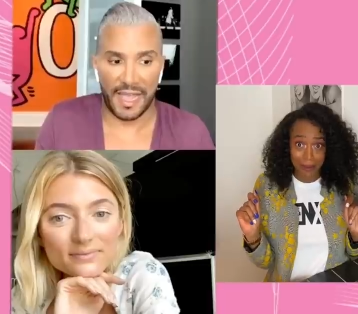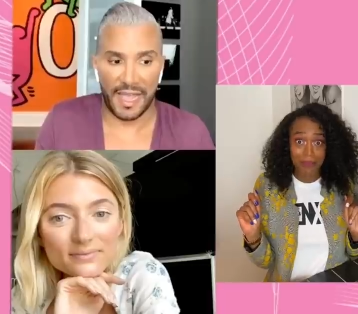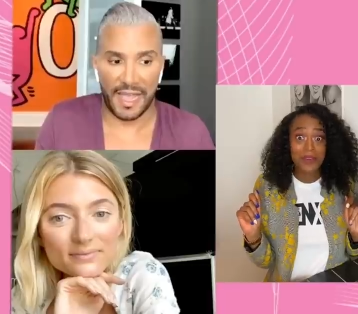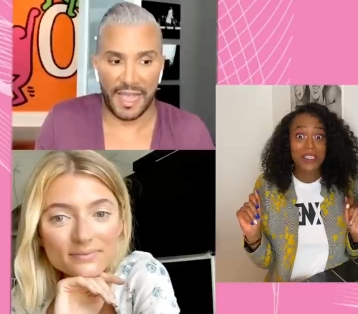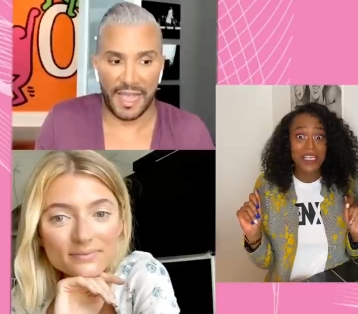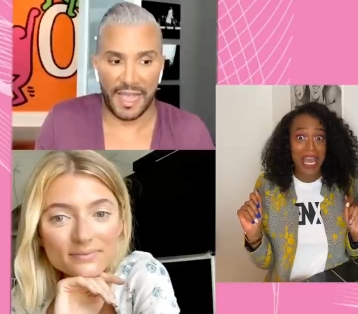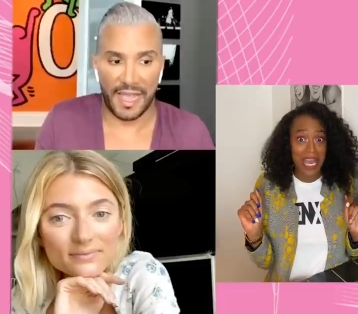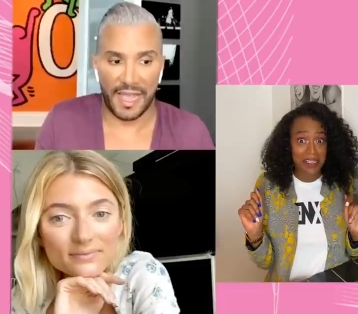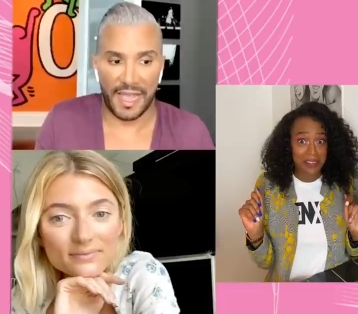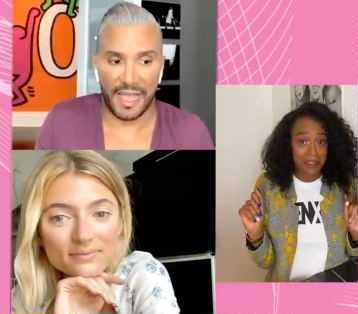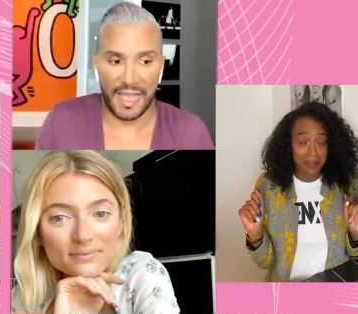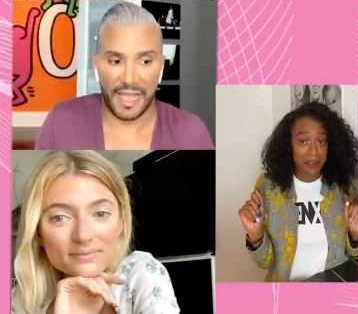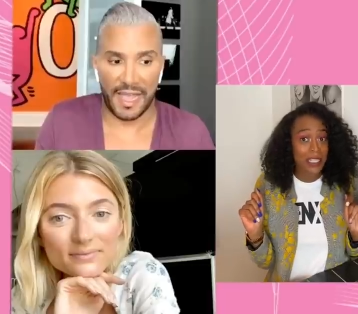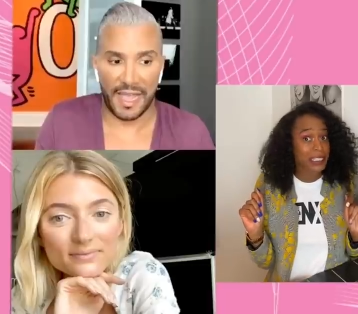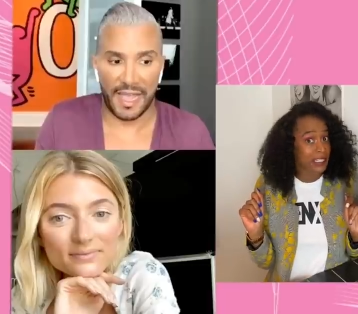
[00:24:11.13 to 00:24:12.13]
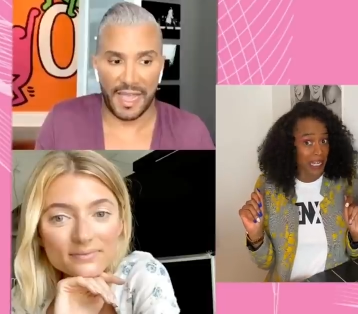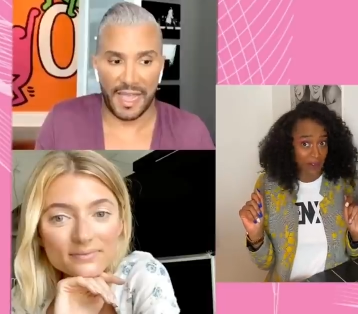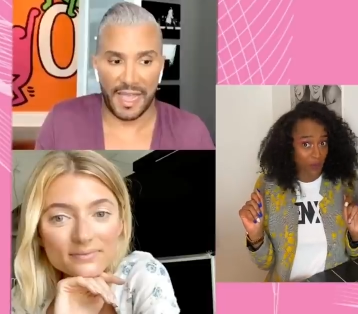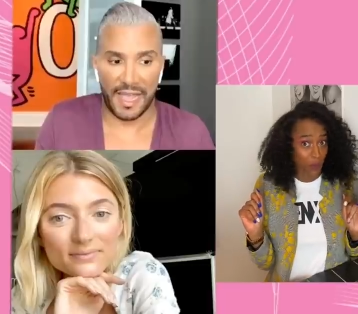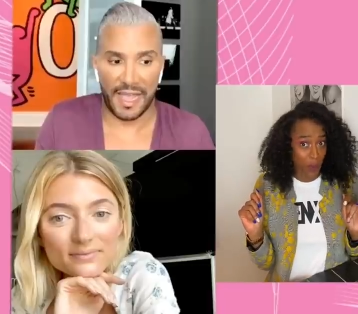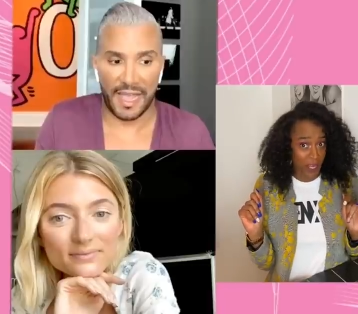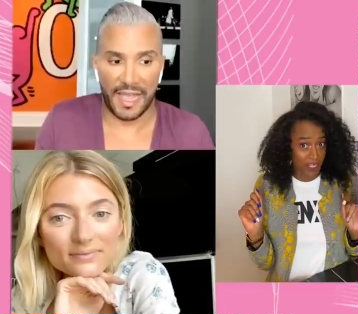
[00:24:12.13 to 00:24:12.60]
Speaker 1: Yes,
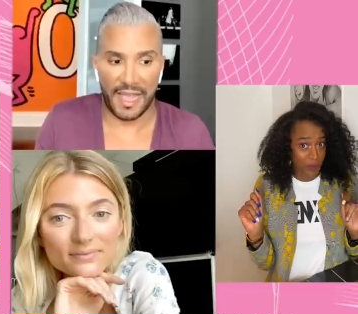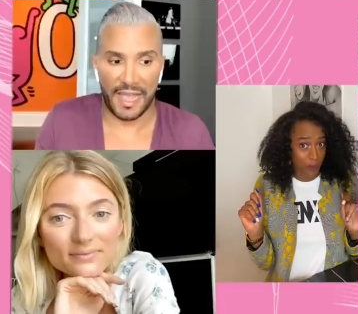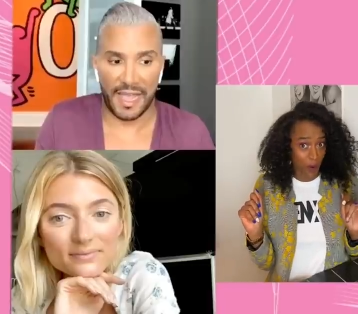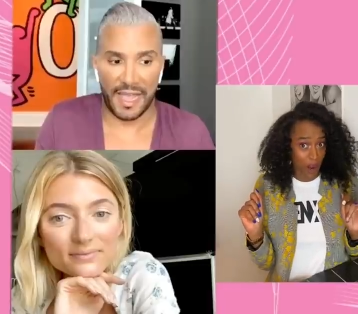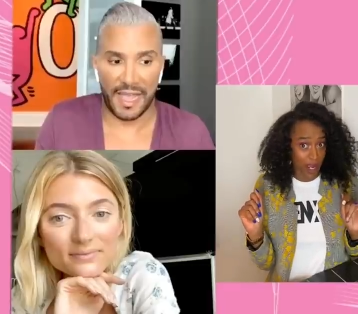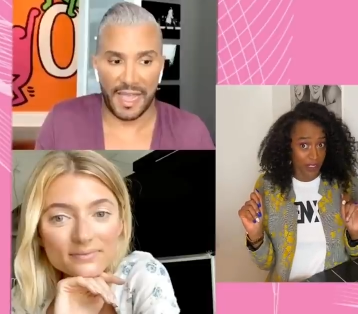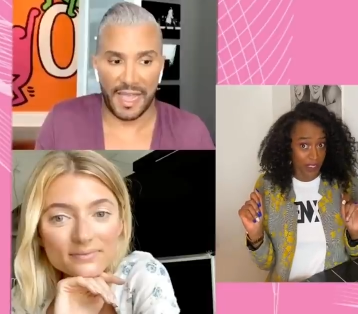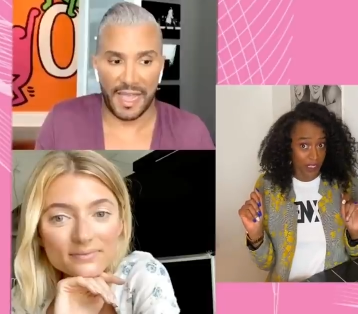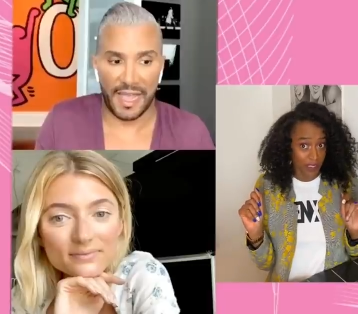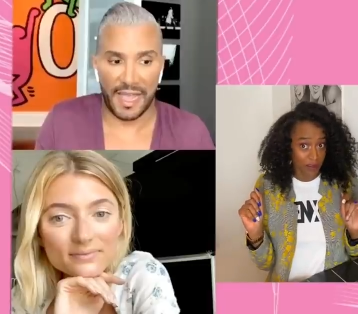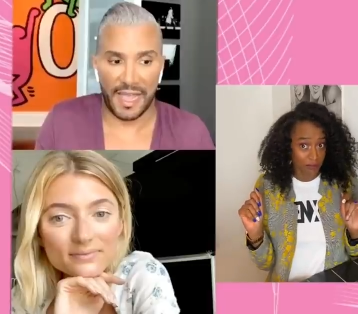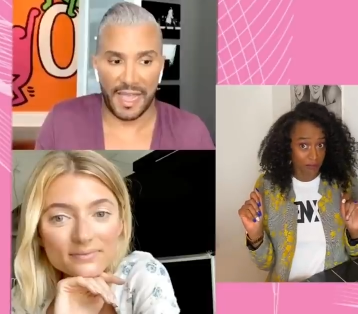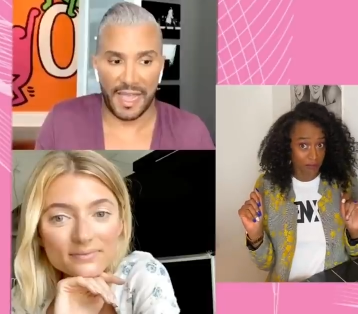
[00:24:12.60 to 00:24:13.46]
Devil Wears Prada.